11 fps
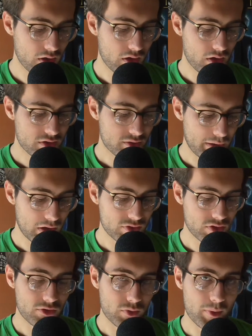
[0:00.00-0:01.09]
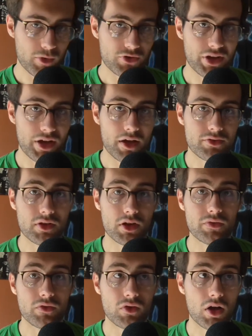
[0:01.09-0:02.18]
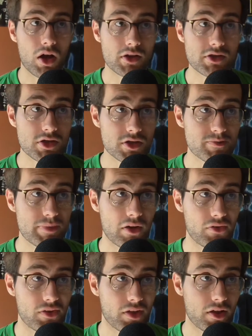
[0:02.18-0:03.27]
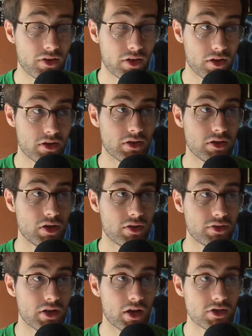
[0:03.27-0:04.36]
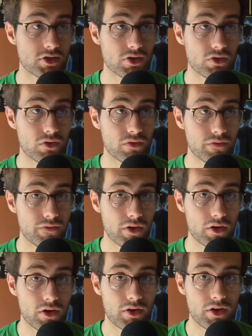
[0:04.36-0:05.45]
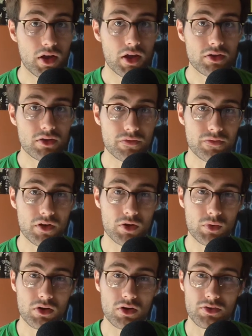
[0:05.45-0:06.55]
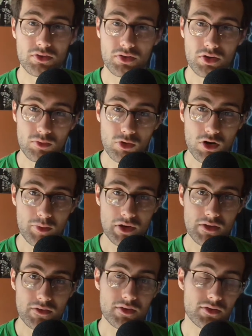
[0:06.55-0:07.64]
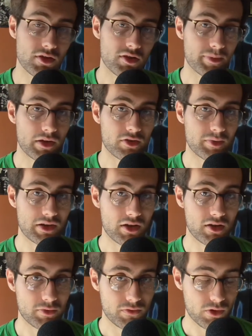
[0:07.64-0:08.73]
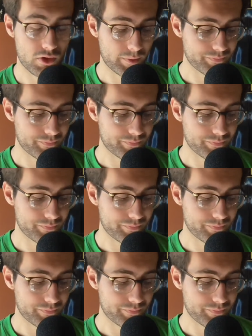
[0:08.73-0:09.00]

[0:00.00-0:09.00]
spells cost 1 more to cast. So if you cast 2 spells this turn, you go to cast your third will cost 2 more, I believe, because 2 spells have been cast before it.